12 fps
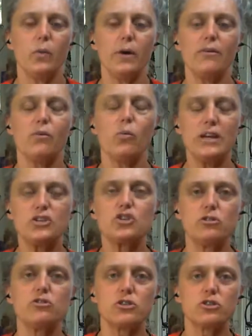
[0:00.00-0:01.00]
We
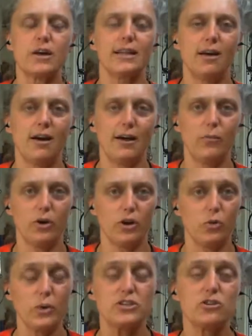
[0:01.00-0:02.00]
do straight line
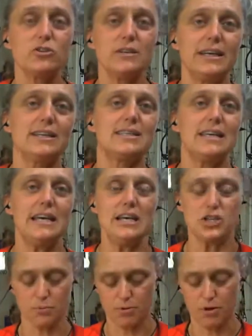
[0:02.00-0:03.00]
work. We do need to
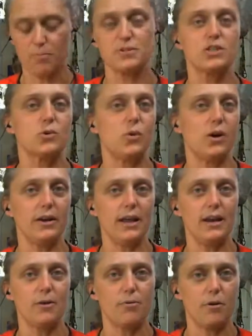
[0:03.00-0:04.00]
teach a proper squat
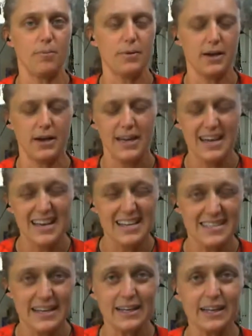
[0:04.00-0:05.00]
and a proper
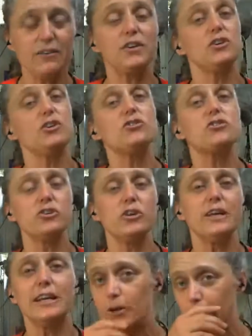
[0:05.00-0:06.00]
deadlift, and you do
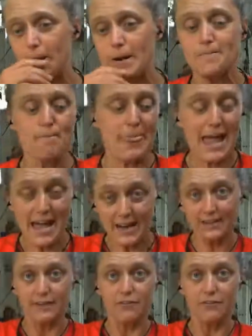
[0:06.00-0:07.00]
need to learn
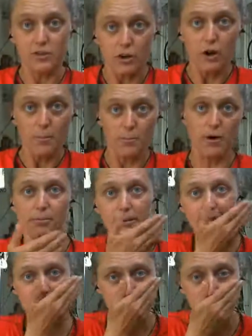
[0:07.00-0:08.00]
how to lift
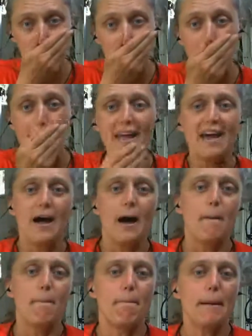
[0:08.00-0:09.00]
properly.
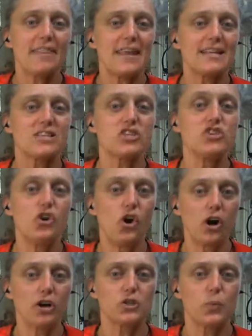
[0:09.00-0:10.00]
But that's
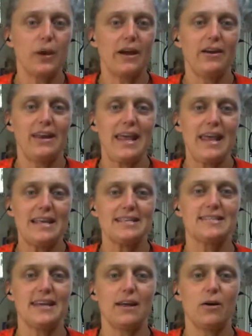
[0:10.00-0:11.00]
not where it
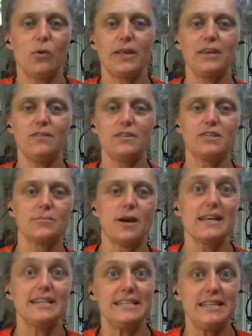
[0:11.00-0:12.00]
ends. And I want to give you some
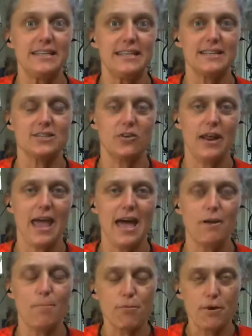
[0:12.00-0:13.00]
ideas on
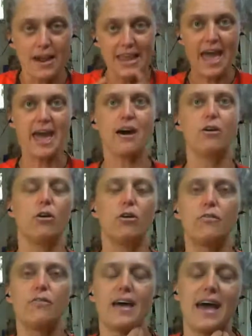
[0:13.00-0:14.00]
how to break out
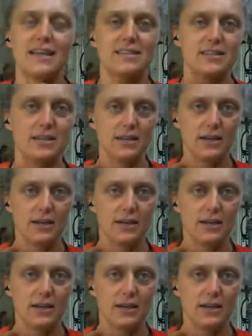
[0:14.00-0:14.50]
of that